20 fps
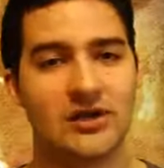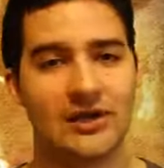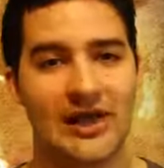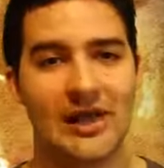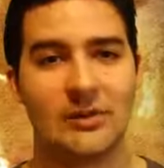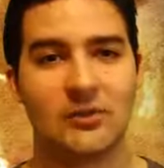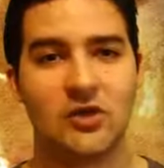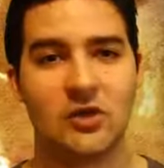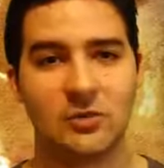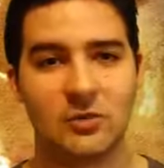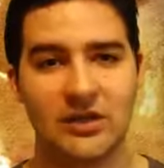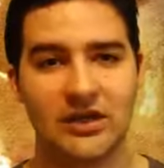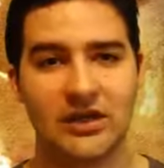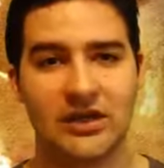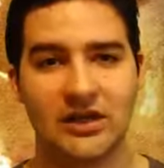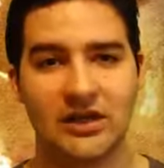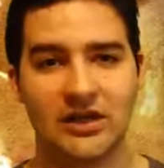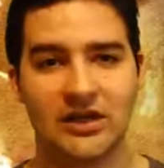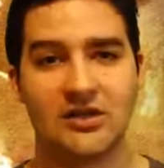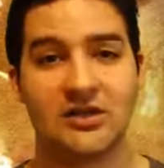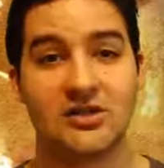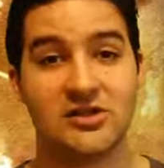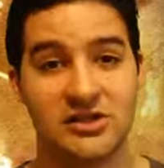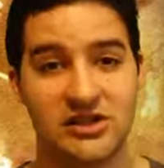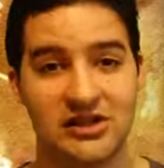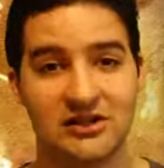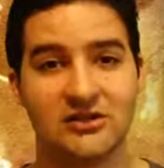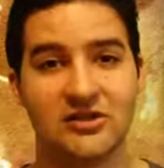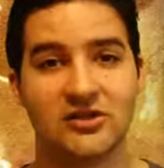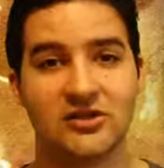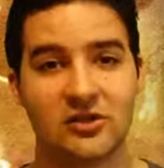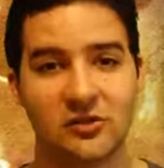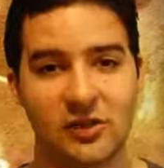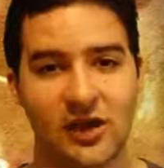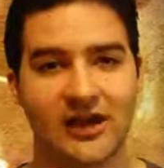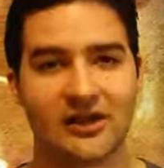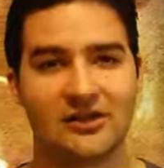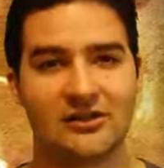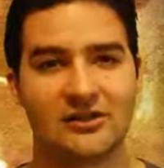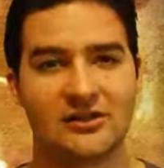claim to be Jesus
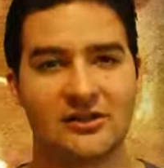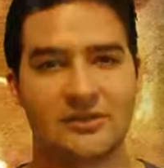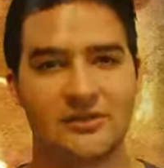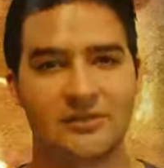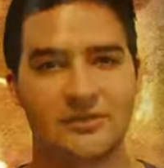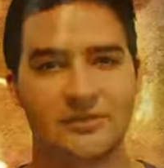Christ.